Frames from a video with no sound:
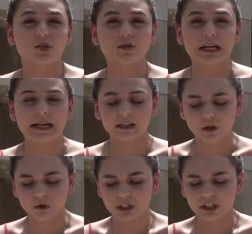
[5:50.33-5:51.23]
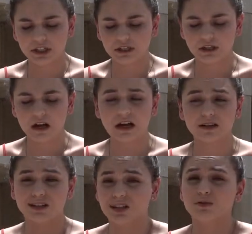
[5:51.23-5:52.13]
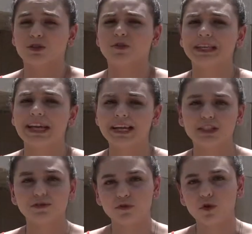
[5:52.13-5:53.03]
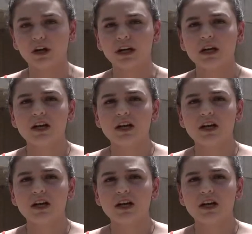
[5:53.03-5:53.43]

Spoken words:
to diagnose her because she was only age 4.